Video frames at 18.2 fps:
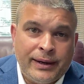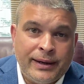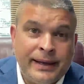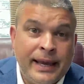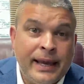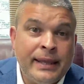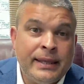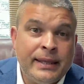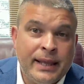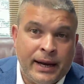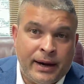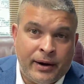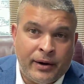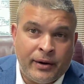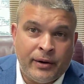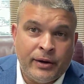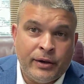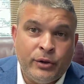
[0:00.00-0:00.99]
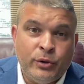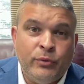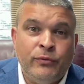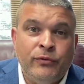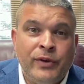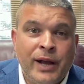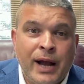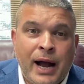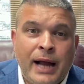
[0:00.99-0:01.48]
get there,
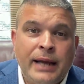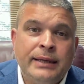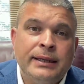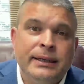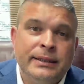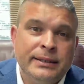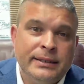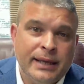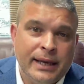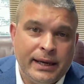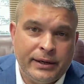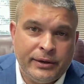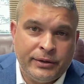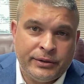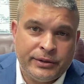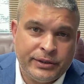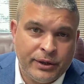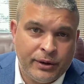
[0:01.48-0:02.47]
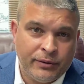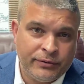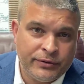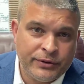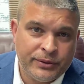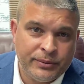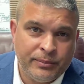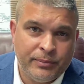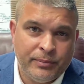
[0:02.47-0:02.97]
you've got to set yourself
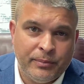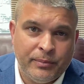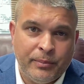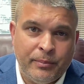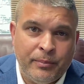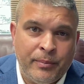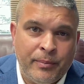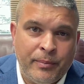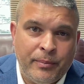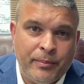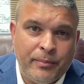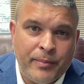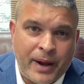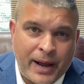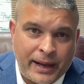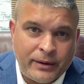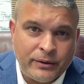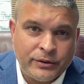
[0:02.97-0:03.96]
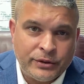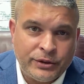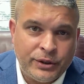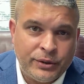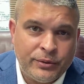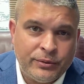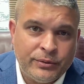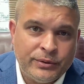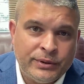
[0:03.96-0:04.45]
some
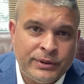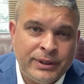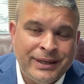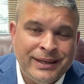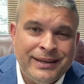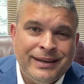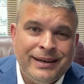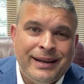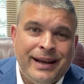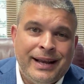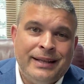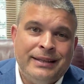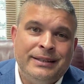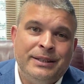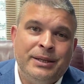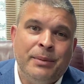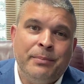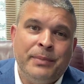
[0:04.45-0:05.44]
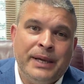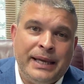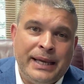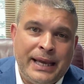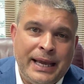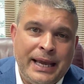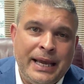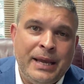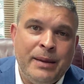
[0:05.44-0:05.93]
milestones and some
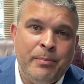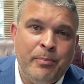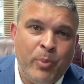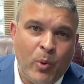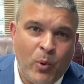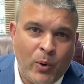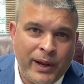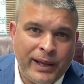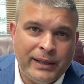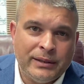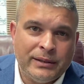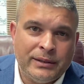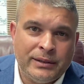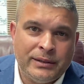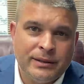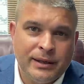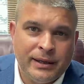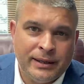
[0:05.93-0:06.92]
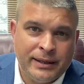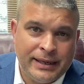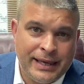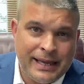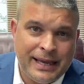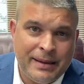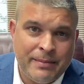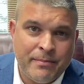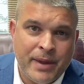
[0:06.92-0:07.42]
key points and
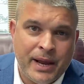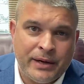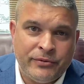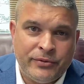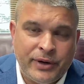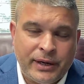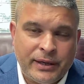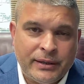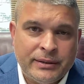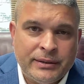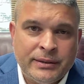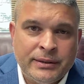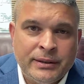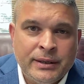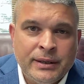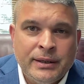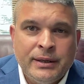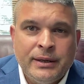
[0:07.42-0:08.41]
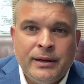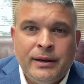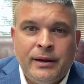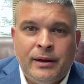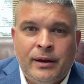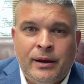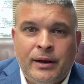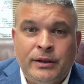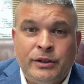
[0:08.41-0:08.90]
key metrics
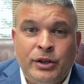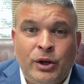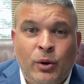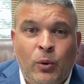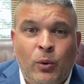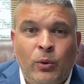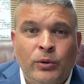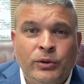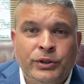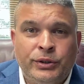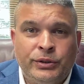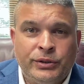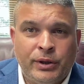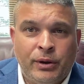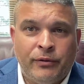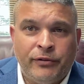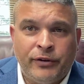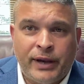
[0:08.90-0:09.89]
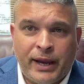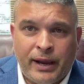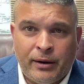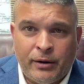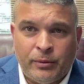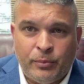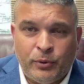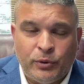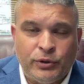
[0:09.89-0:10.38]
to hold yourself
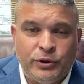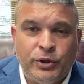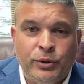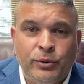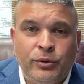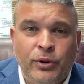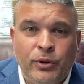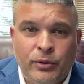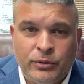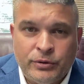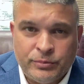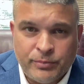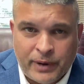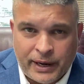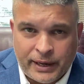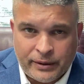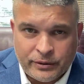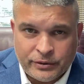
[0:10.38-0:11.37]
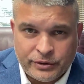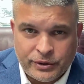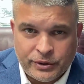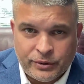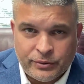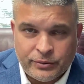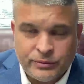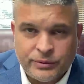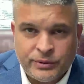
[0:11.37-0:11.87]
accountable to those
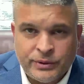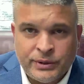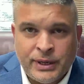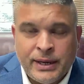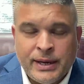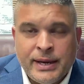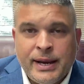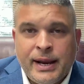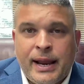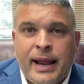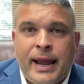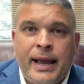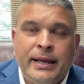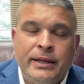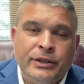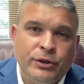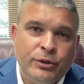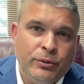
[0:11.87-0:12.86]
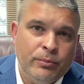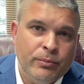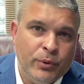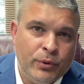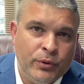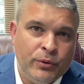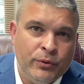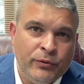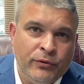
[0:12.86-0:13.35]
milestones as you
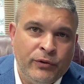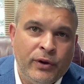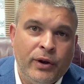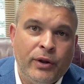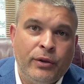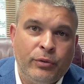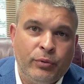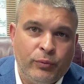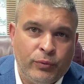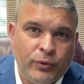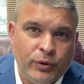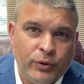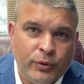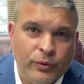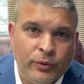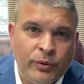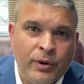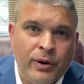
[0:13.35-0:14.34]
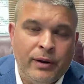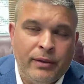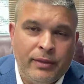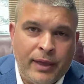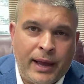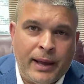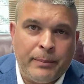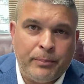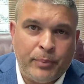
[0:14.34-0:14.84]
move through
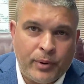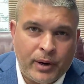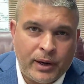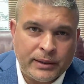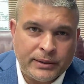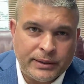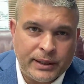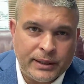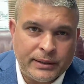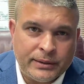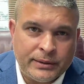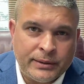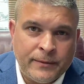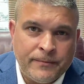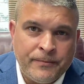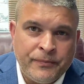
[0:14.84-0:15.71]
that process.